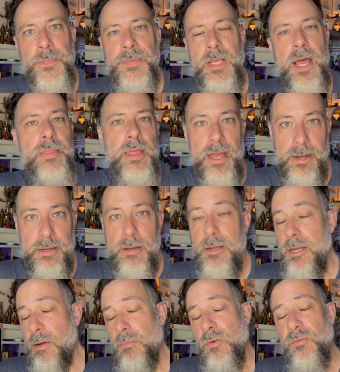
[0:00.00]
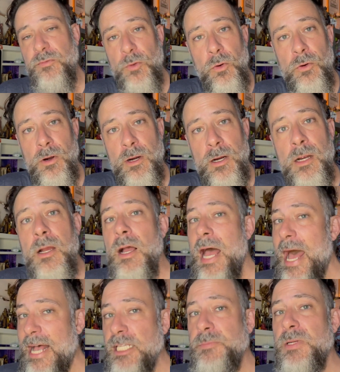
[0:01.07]
And then number 4,
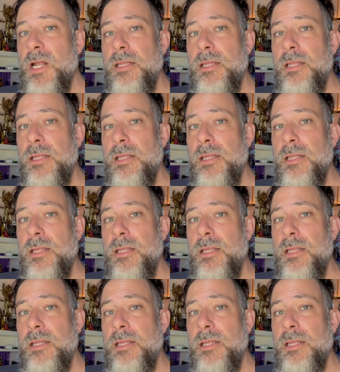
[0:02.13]
has been